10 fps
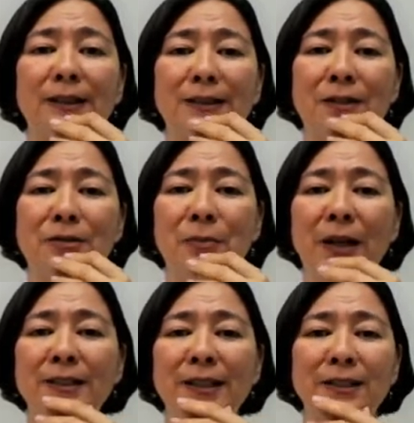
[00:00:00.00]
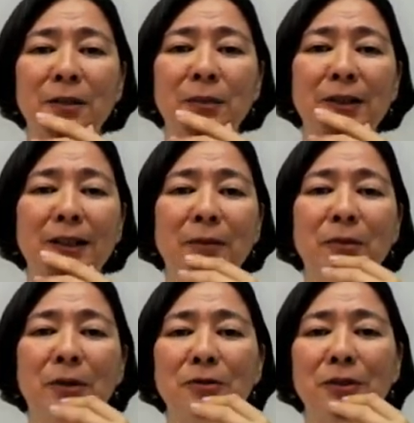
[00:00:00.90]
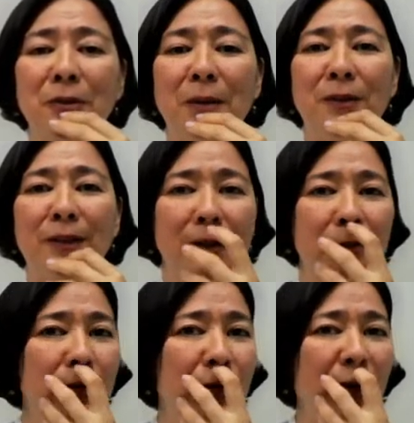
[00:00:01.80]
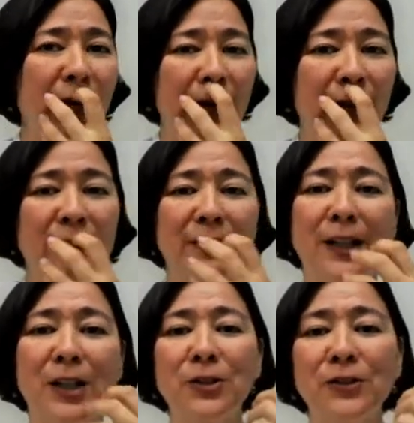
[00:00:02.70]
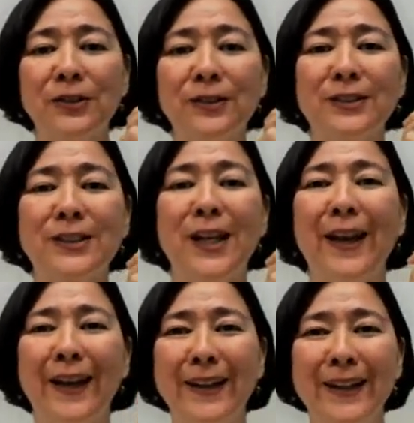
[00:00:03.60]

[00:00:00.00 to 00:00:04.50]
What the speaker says: Everybody's asking me the name of the website, so I think that I should check.